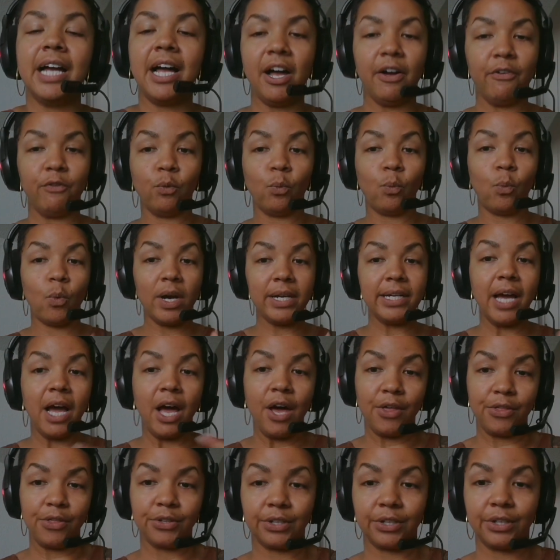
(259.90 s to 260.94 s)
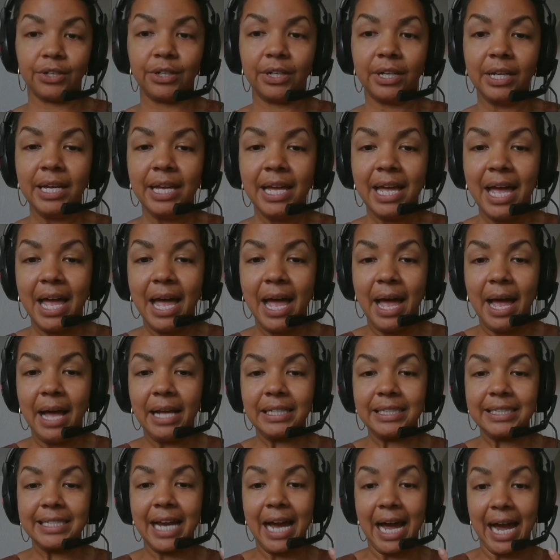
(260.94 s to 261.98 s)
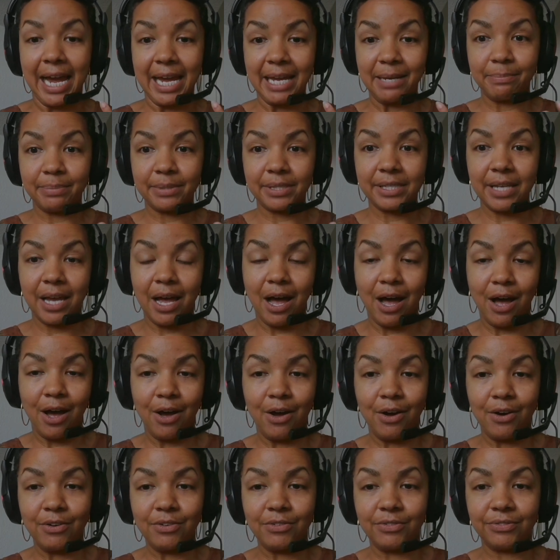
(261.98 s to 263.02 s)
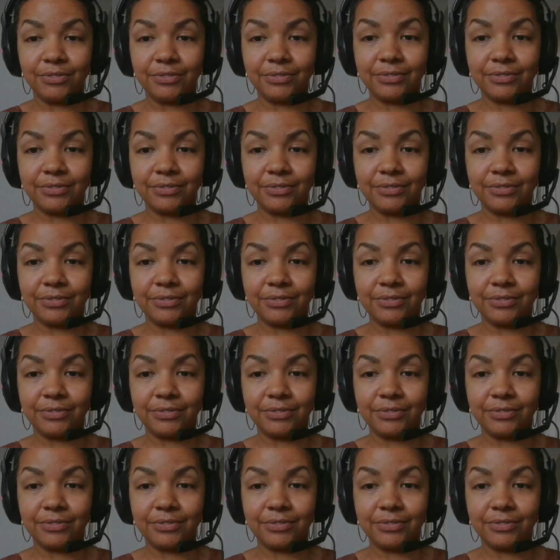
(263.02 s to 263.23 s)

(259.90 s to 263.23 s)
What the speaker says: of what other types of,